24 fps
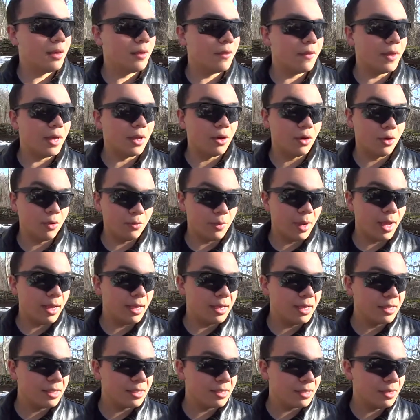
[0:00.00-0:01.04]
that are
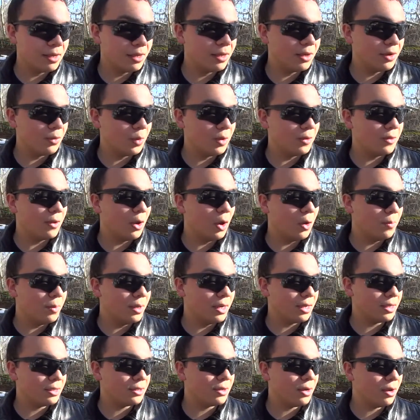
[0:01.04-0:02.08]
raked with open
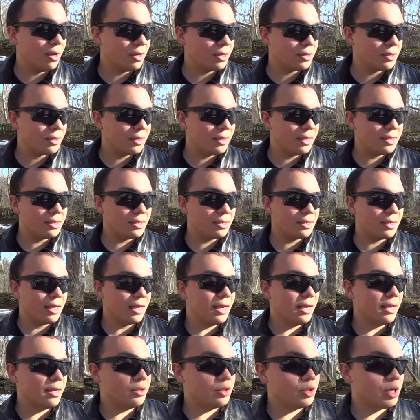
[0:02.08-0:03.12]
exhaust. This is
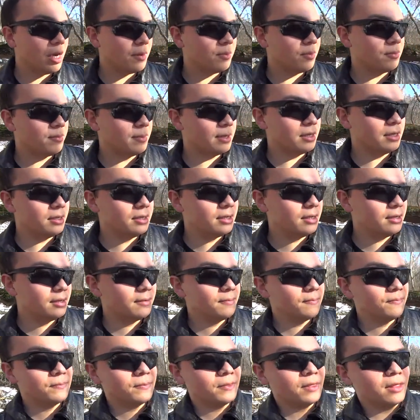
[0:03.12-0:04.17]
a chopper build,
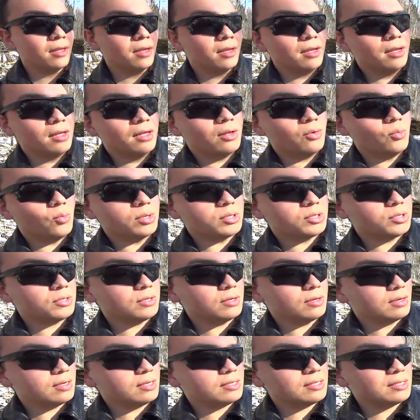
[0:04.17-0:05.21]
which
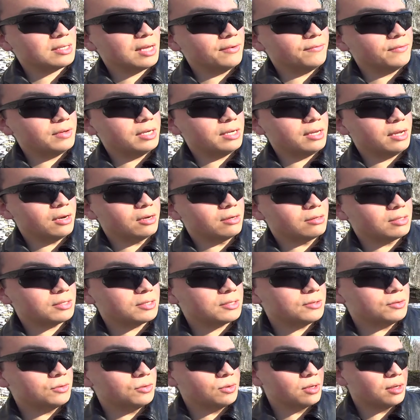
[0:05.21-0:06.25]
took 7 years
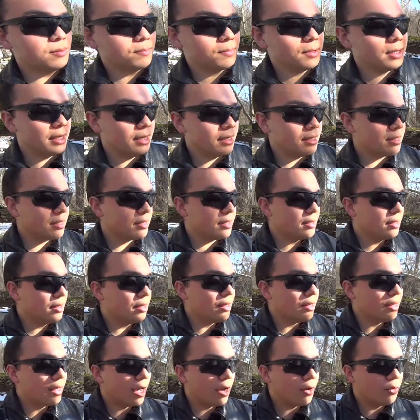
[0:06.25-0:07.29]
to complete,
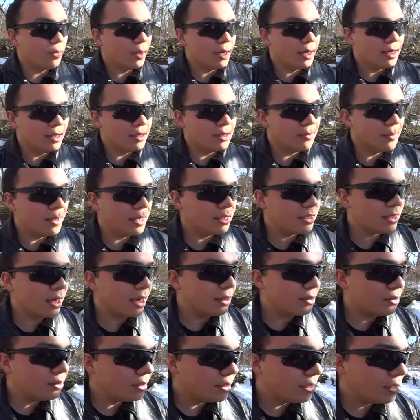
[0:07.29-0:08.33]
now ready to be
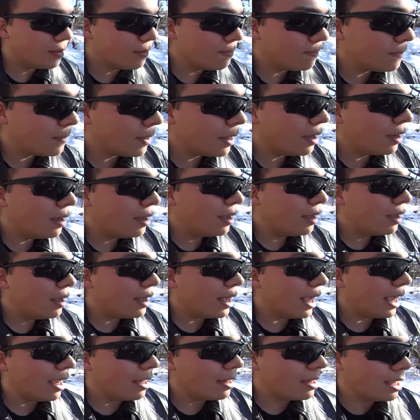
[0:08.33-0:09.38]
titled,
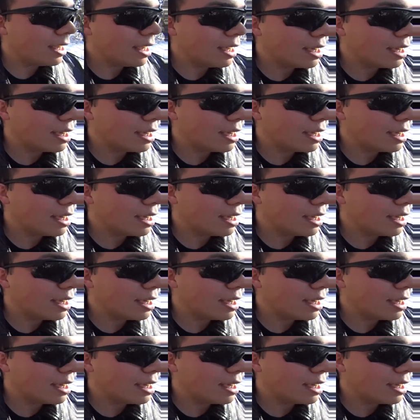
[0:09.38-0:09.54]
and he